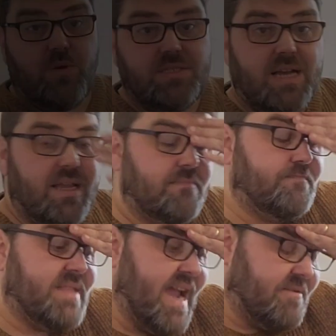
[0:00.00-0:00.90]
That one
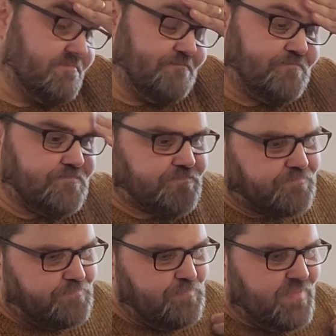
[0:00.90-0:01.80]
done. Now,
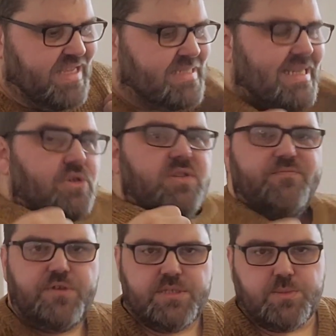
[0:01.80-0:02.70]
it's a little
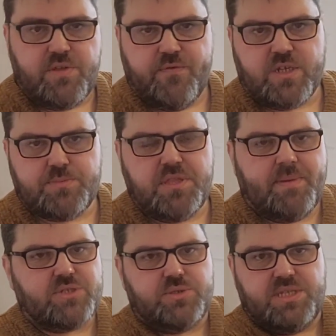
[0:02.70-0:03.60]
confusing when you first put the
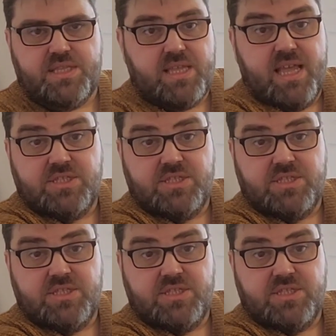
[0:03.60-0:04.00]
batteries in.